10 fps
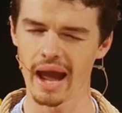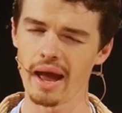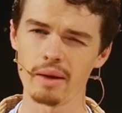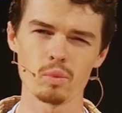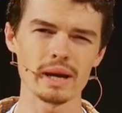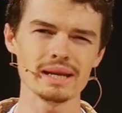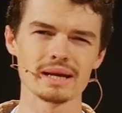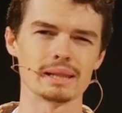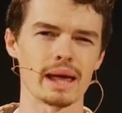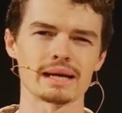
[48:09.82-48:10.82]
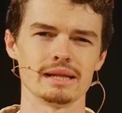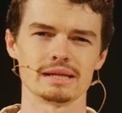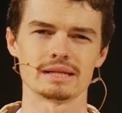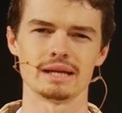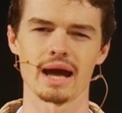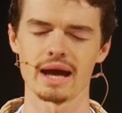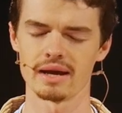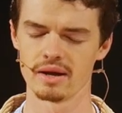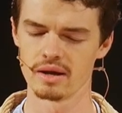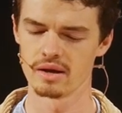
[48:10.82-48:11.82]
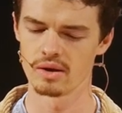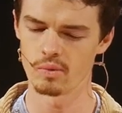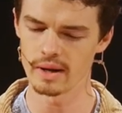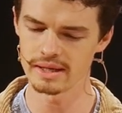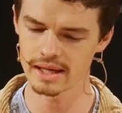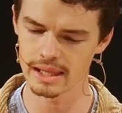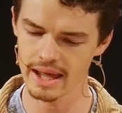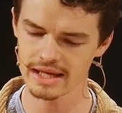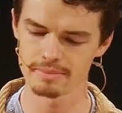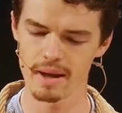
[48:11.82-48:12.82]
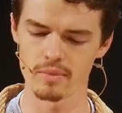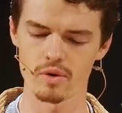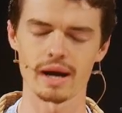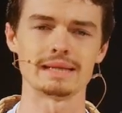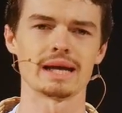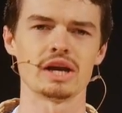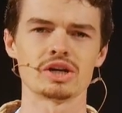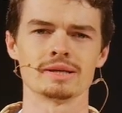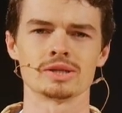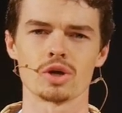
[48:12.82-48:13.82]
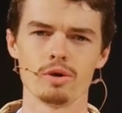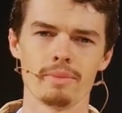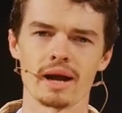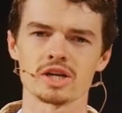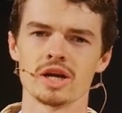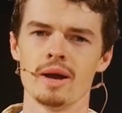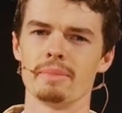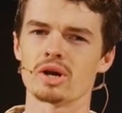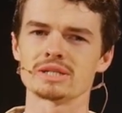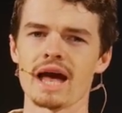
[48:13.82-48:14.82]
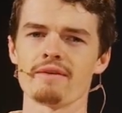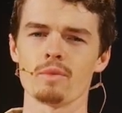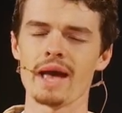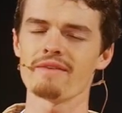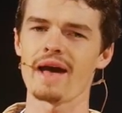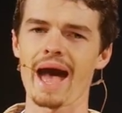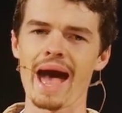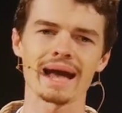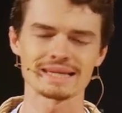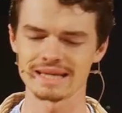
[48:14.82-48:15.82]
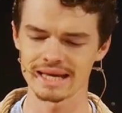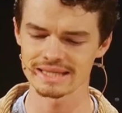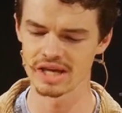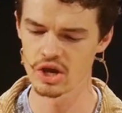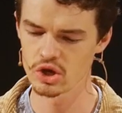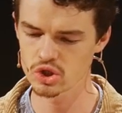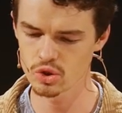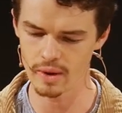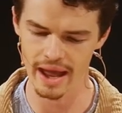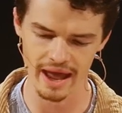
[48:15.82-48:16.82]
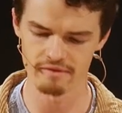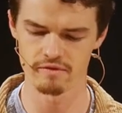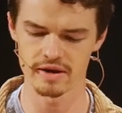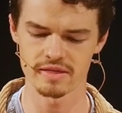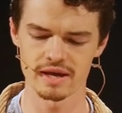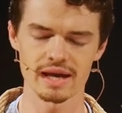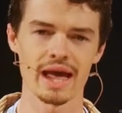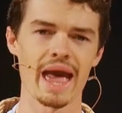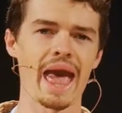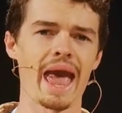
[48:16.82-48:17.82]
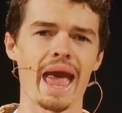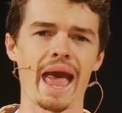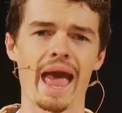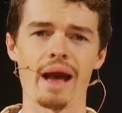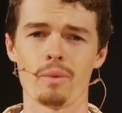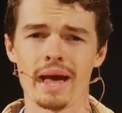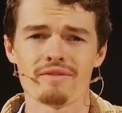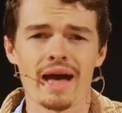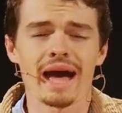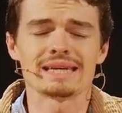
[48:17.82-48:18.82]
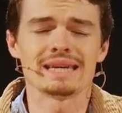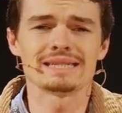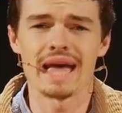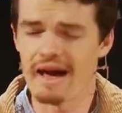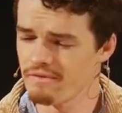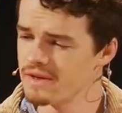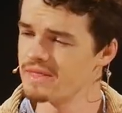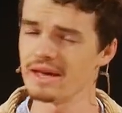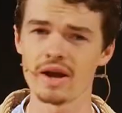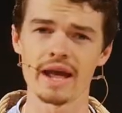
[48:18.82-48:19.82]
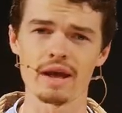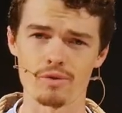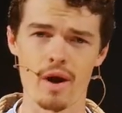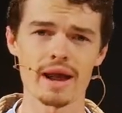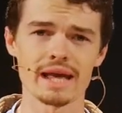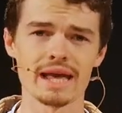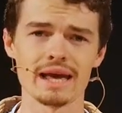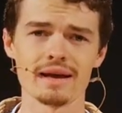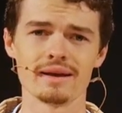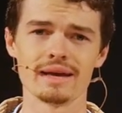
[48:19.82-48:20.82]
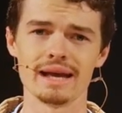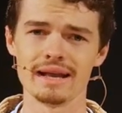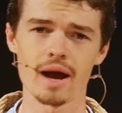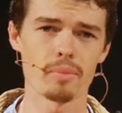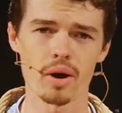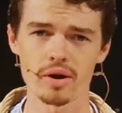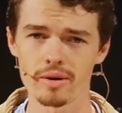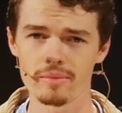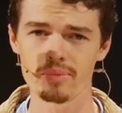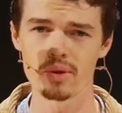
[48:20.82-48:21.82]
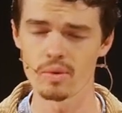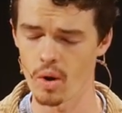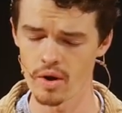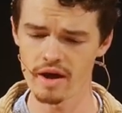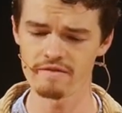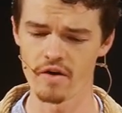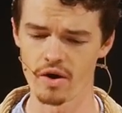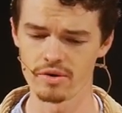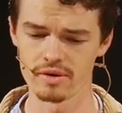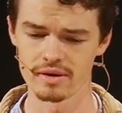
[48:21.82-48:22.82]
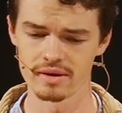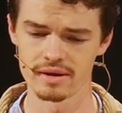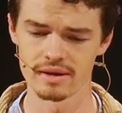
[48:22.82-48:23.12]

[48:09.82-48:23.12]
And we neglect this today. We neglect memorization so much because we have access to everything. We have access to everything right here in our pocket, on our phone.